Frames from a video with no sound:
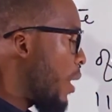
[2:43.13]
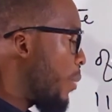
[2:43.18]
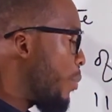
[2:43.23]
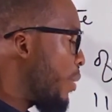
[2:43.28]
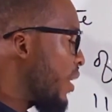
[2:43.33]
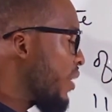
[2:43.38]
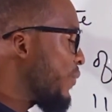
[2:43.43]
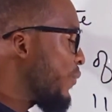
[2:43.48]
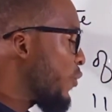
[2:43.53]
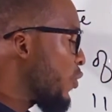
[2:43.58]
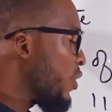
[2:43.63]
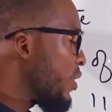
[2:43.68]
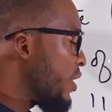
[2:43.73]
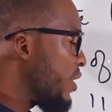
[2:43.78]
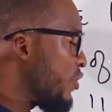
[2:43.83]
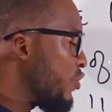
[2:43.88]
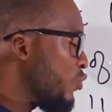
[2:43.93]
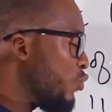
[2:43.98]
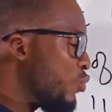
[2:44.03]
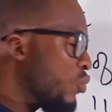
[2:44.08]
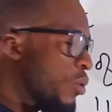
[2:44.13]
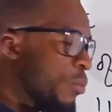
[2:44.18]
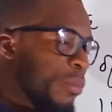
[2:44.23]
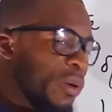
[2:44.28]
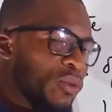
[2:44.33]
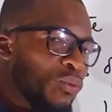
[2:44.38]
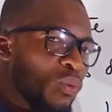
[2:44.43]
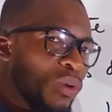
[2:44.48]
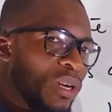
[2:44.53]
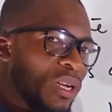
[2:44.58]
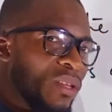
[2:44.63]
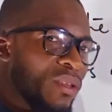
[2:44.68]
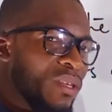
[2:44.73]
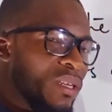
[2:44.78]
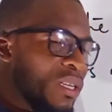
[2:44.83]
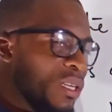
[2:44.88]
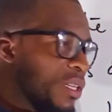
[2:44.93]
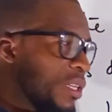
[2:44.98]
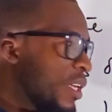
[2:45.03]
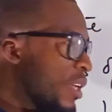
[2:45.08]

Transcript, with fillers: Apart from these two numbers, 1 and 3,